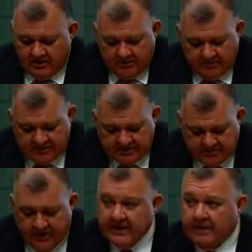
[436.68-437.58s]
Mr
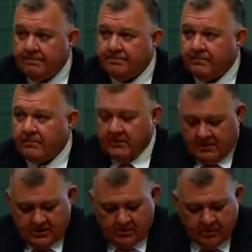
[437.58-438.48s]
Speaker,
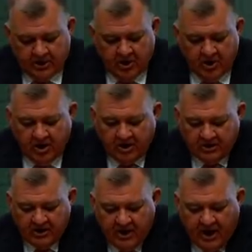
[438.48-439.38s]
we heard
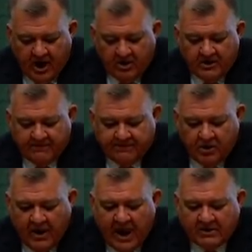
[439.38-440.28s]
only a
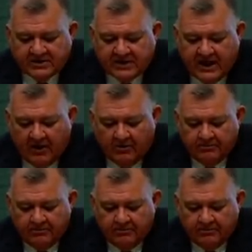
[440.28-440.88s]
few hours ago